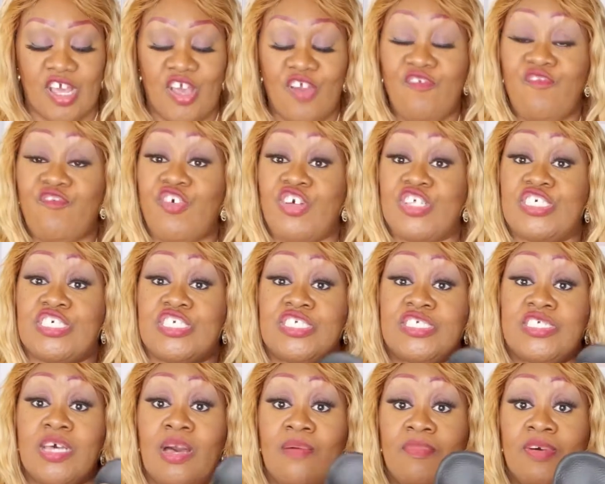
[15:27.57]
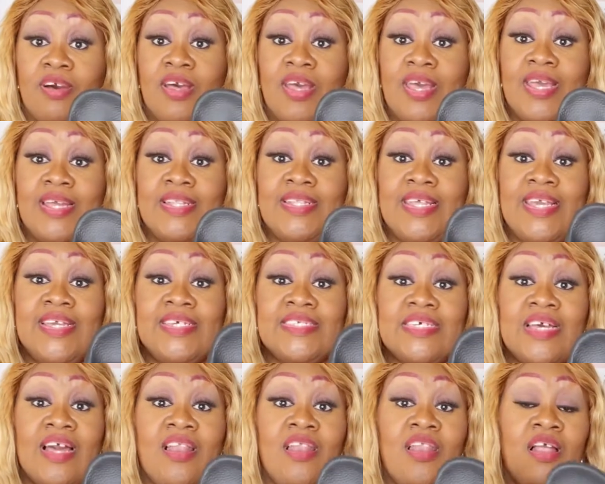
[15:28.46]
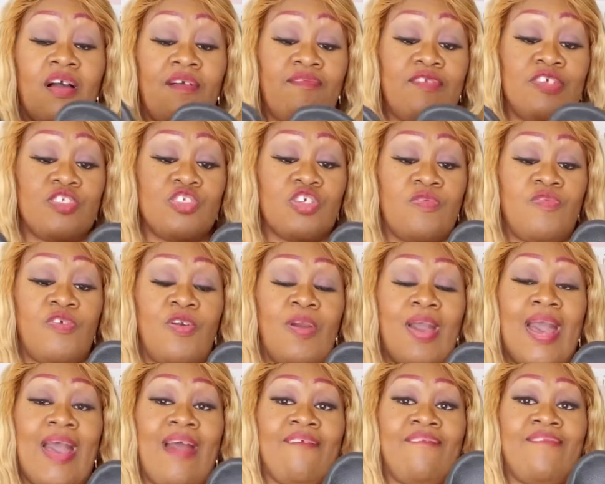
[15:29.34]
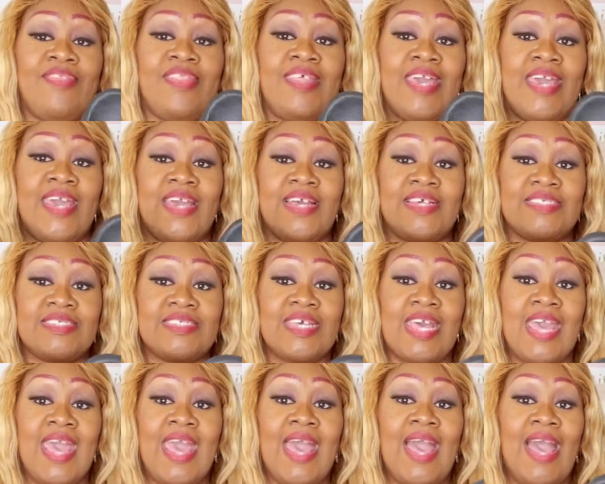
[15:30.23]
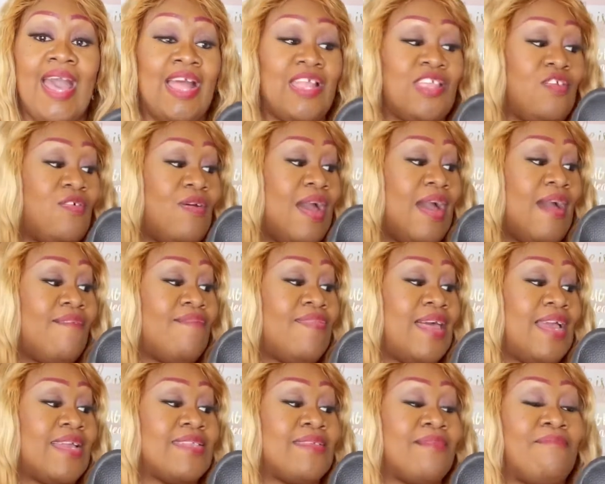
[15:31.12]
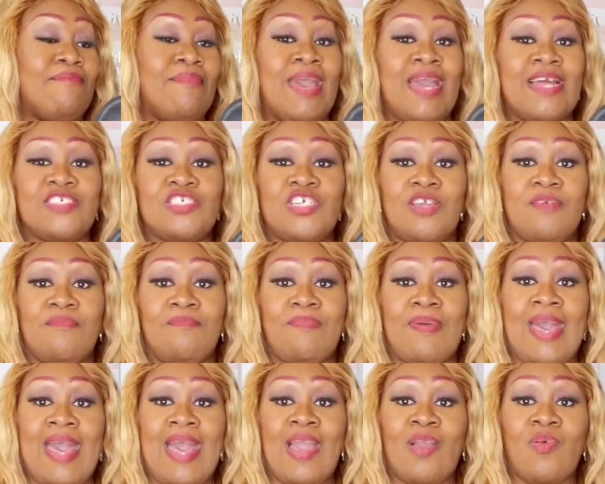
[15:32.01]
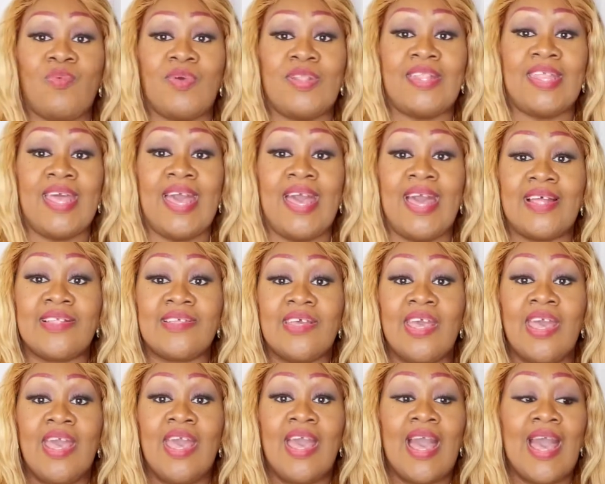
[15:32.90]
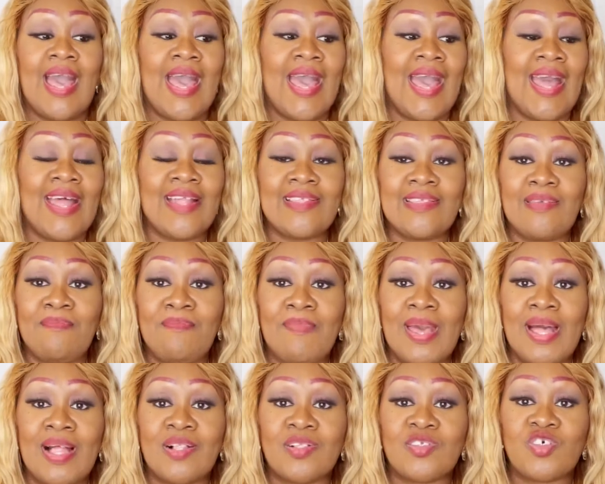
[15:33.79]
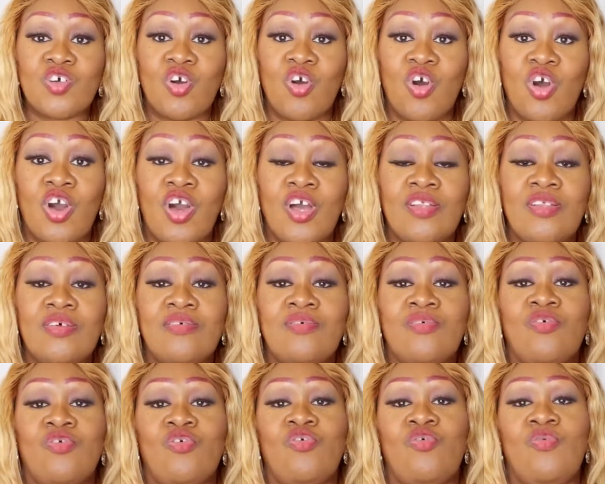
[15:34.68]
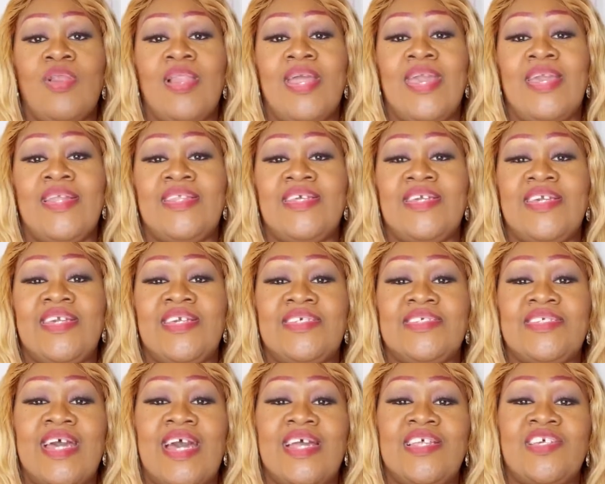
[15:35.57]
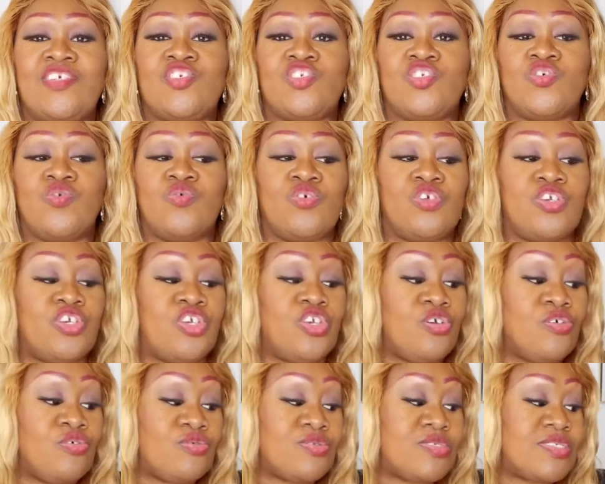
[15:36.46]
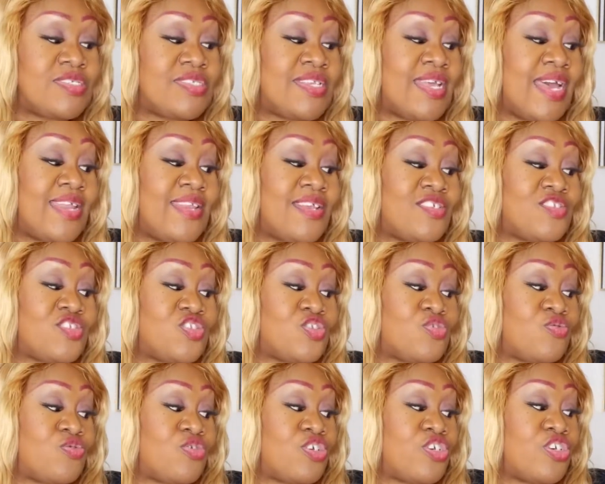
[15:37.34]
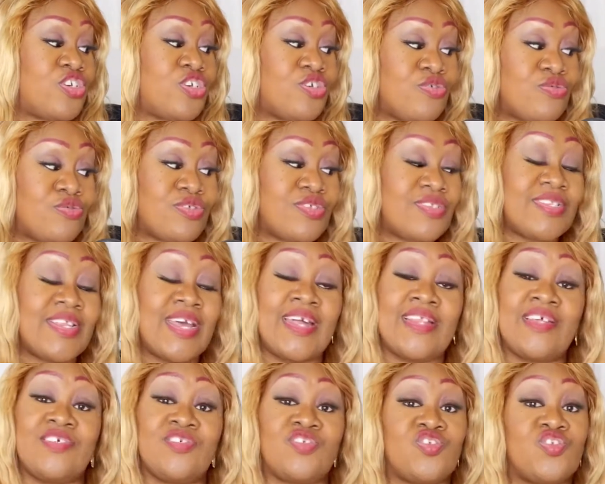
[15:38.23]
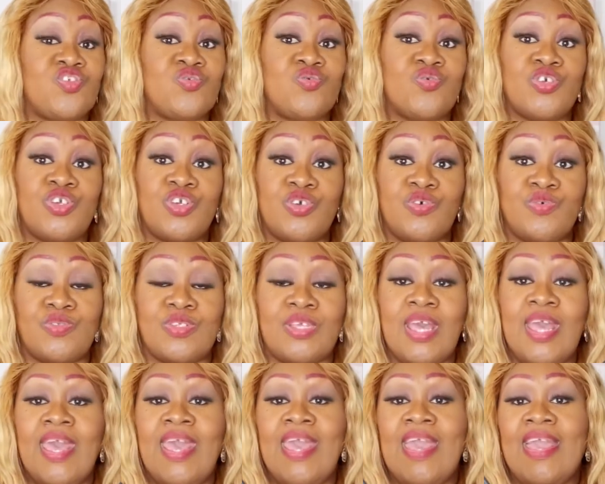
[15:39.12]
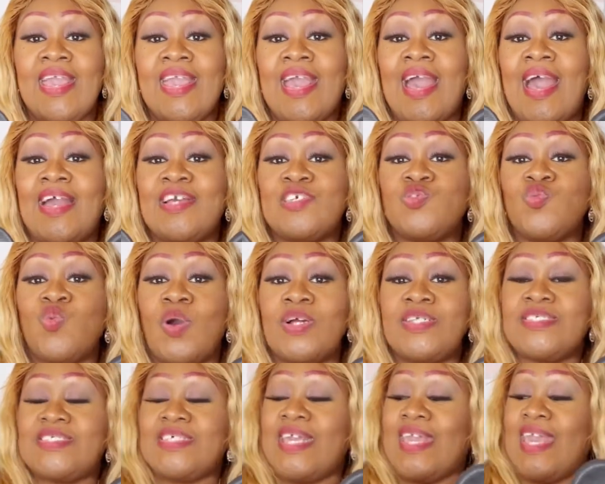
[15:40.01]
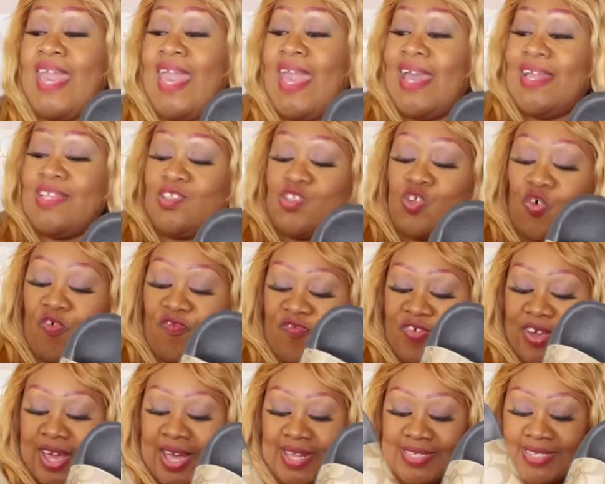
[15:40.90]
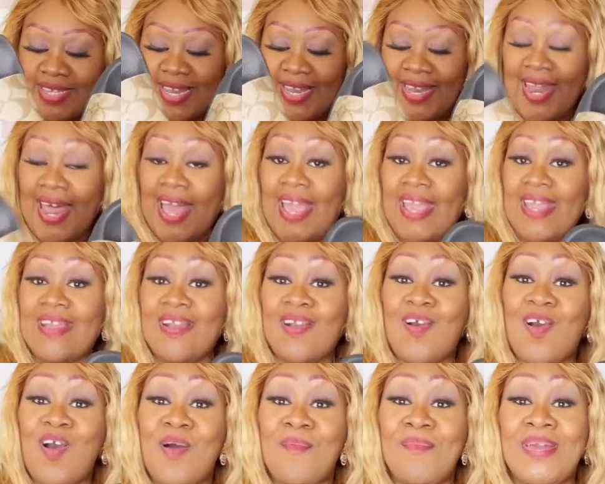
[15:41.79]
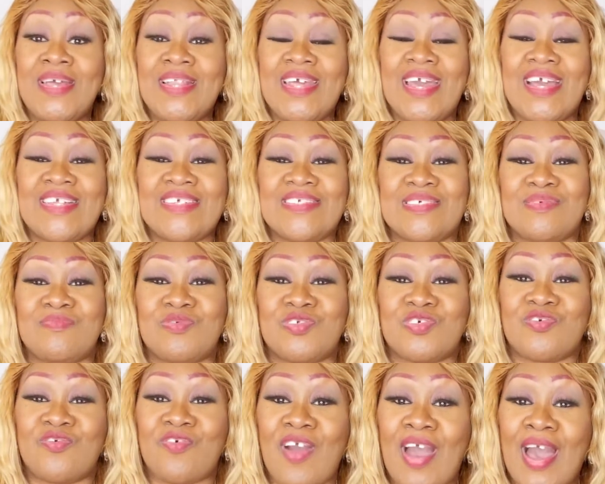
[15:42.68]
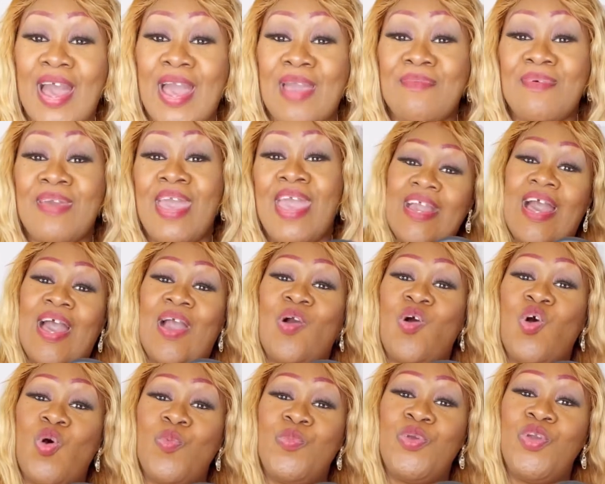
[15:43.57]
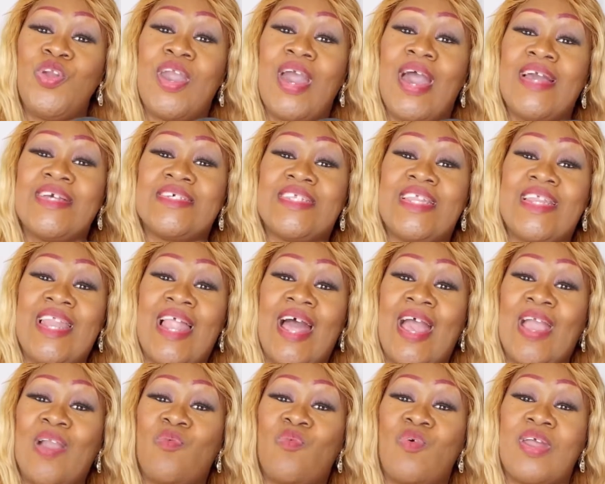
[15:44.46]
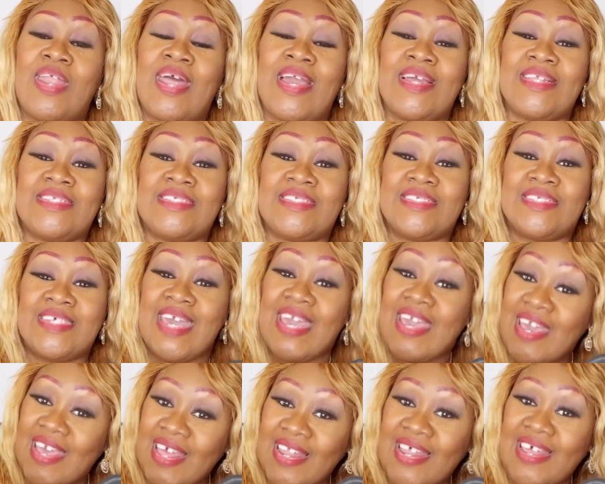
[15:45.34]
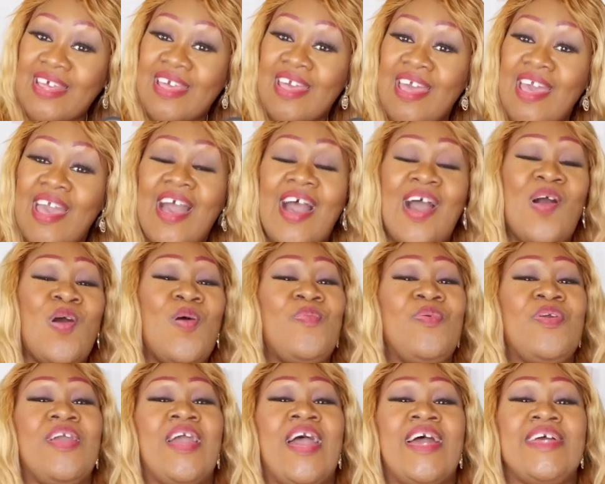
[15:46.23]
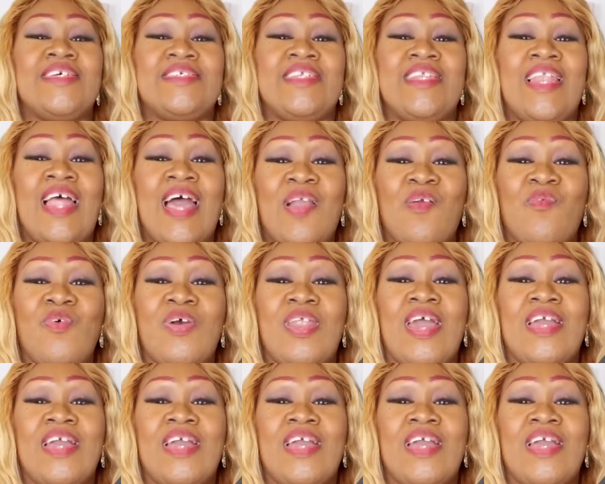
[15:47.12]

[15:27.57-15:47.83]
for the summer. These are lovely. So if you have this and you have like the matching bag with that and the belt on, oh ladies, that is so cute. That is so cute. That is so cute. Guys, once again, don't forget to like, comment, and subscribe. I hope you guys like what I did. I hope you guys like what I